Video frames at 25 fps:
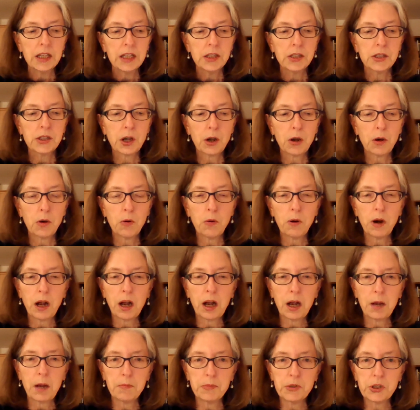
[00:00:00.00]
So
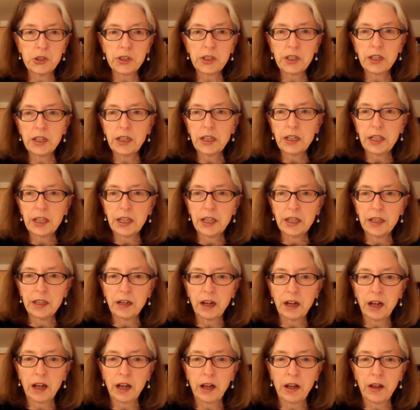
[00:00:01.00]
just going to
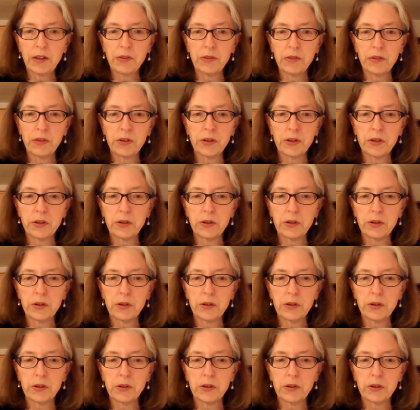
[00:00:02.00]
hit on